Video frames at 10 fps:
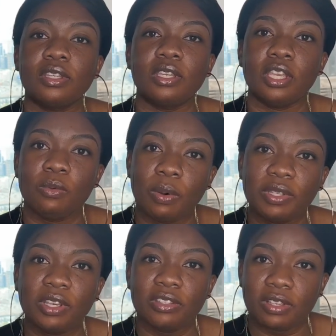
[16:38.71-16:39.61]
You want me to
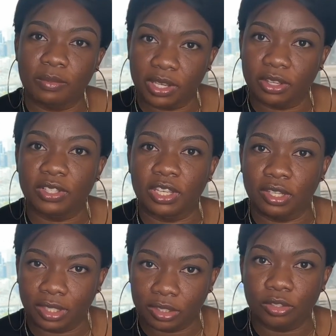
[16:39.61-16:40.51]
tell you something else that you
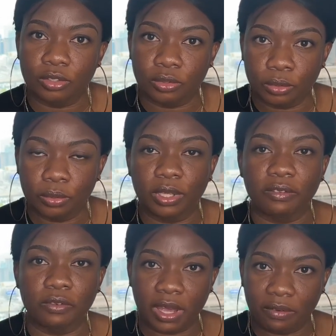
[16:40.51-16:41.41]
need to do if
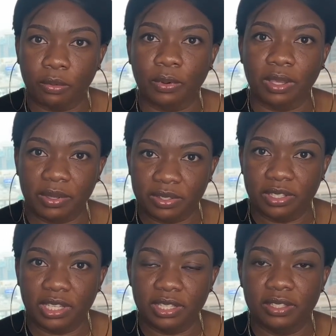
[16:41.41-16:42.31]
you have a wig
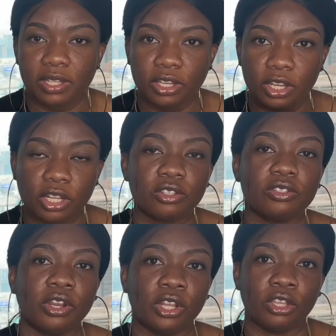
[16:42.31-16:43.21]
business? You need to
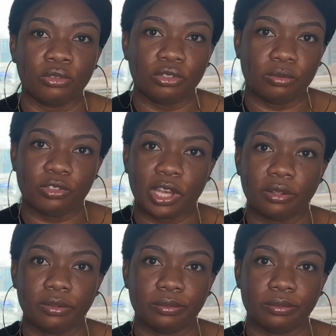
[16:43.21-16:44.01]
start a YouTube channel.